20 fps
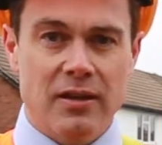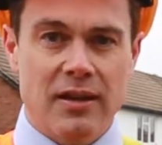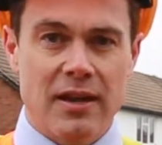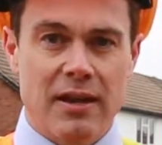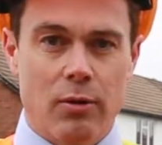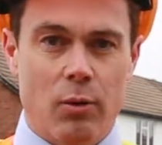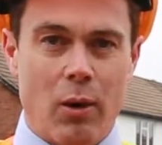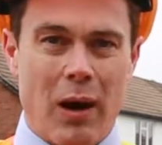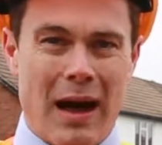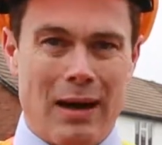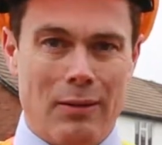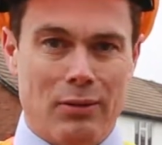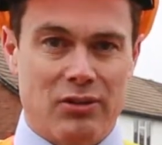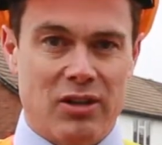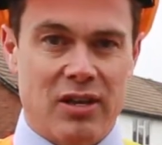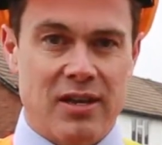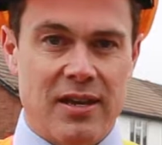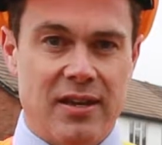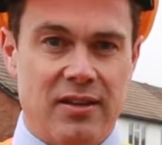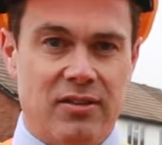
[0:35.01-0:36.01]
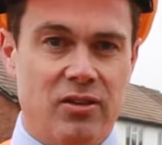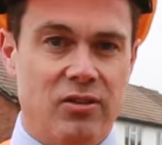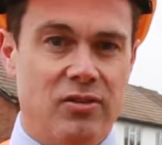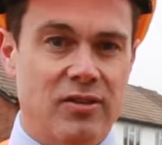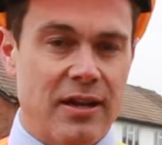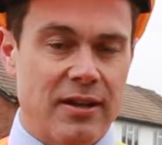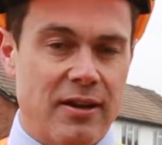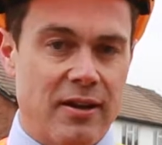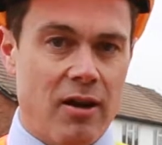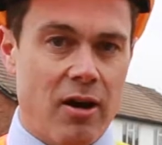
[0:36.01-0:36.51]
kilowatt hours a year to
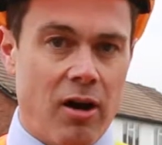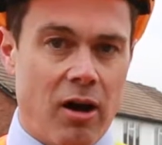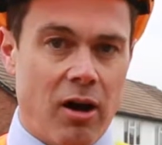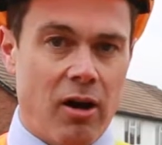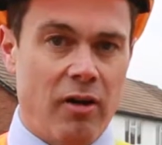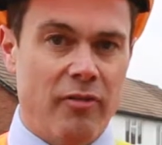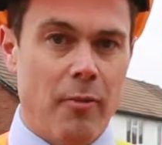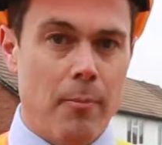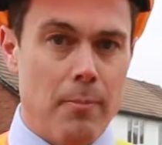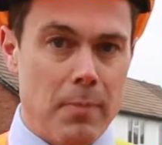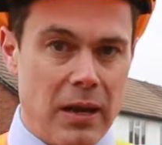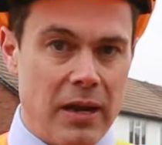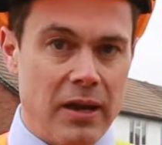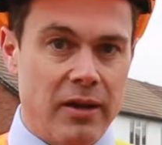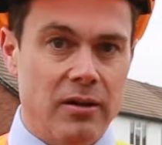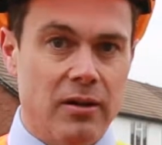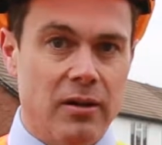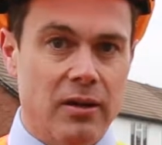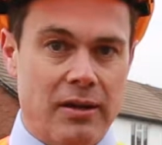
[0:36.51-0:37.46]
10.5 million